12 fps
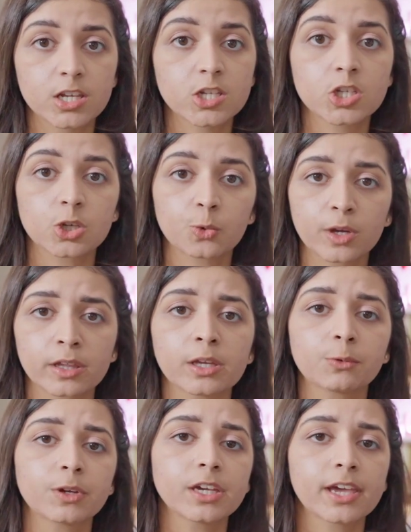To
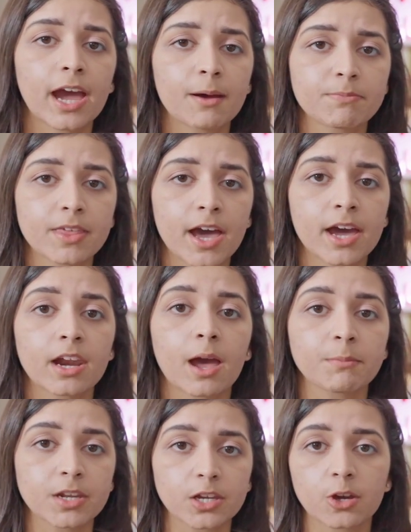quickly recap that,
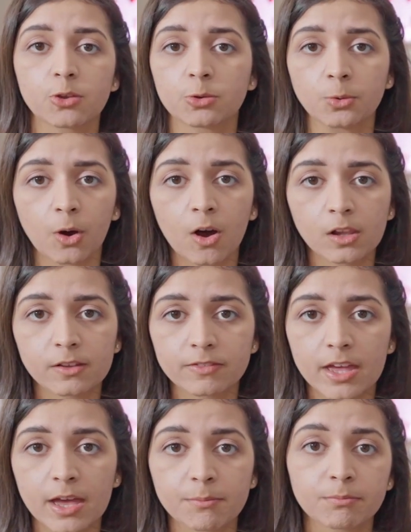I'm going to go through all
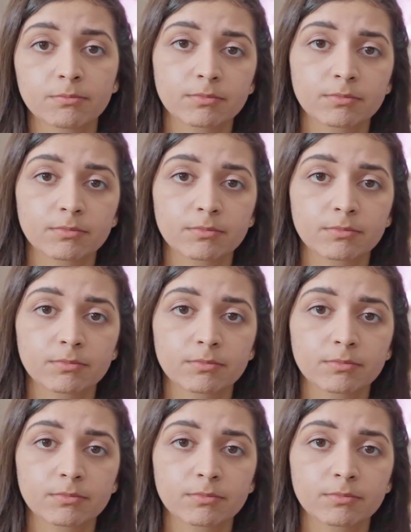of them